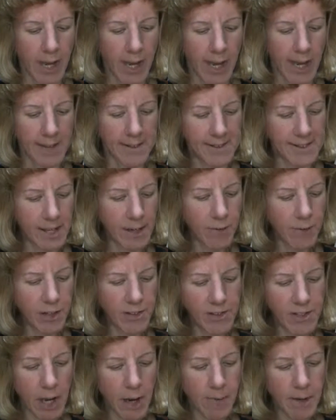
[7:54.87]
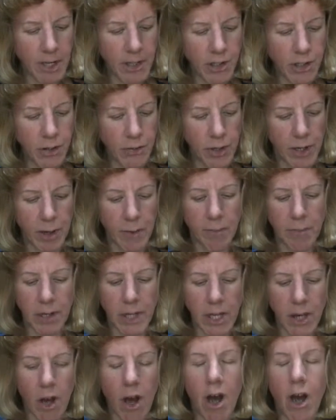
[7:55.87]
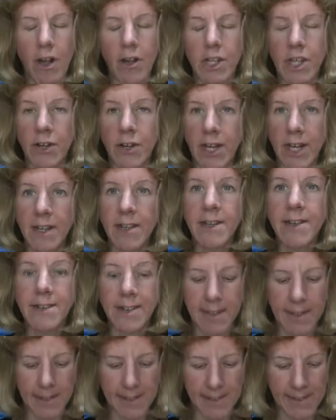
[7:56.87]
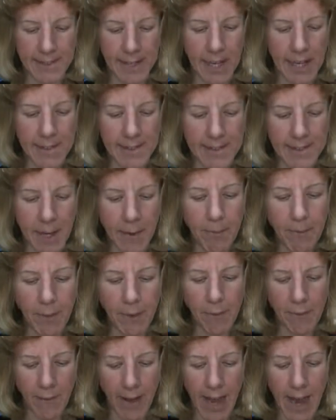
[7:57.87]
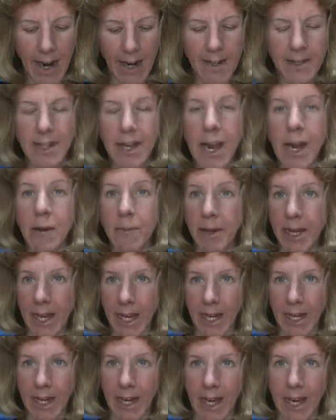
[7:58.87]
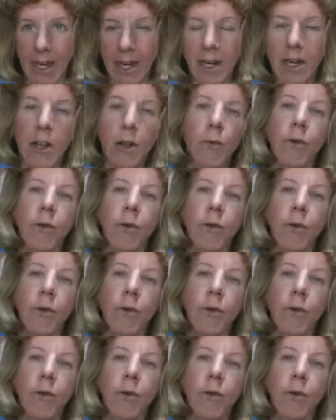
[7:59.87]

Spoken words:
instead of just coming to a complete halt, you need to accept the fact and begin again. In other